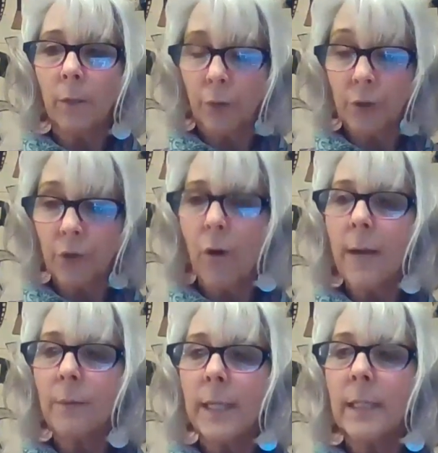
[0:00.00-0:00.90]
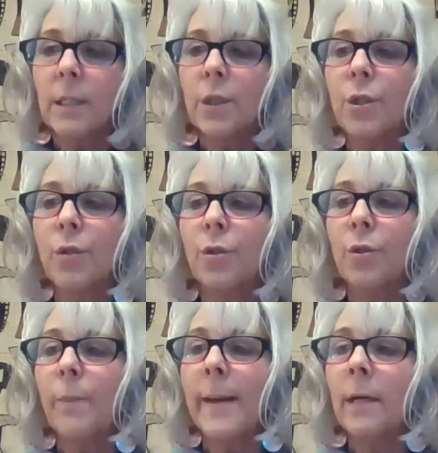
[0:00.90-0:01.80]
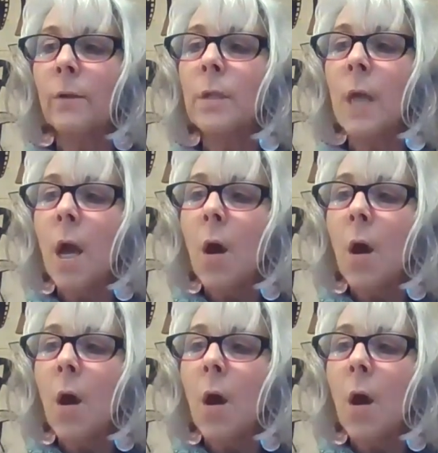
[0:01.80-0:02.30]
prescribed institutional bounds